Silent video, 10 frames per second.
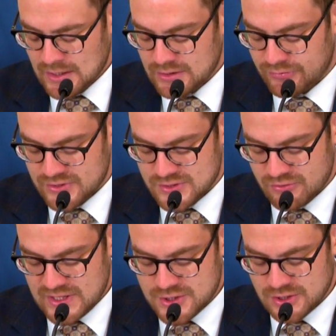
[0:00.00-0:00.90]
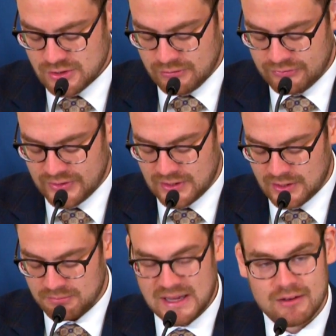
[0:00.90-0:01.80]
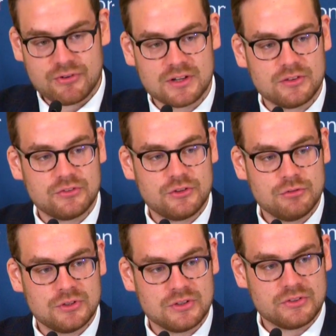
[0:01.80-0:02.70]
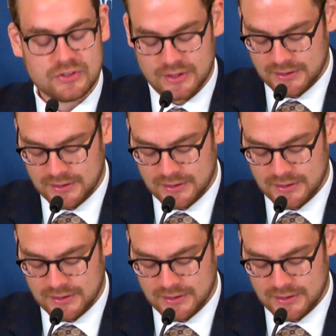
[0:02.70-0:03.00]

The frustration of African students